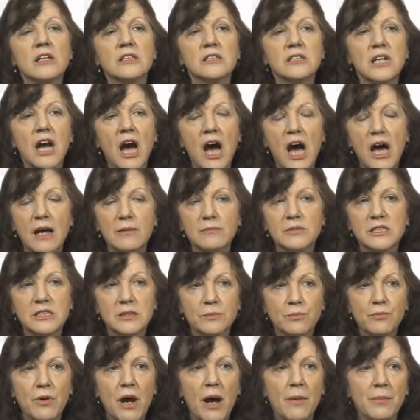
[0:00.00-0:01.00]
times the
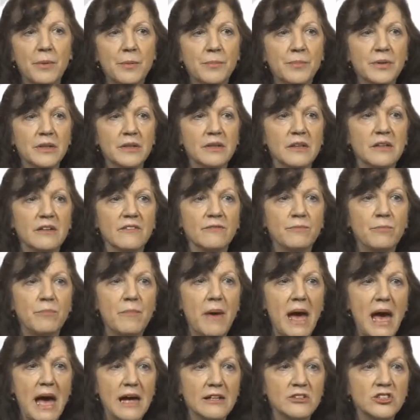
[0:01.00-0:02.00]
probability of
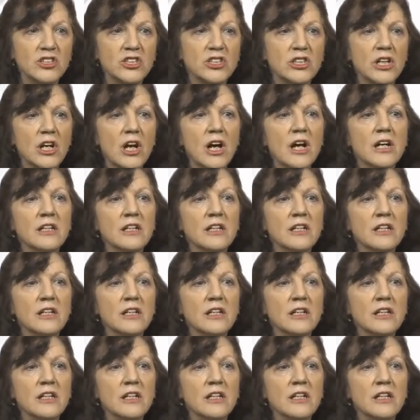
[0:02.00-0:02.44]
match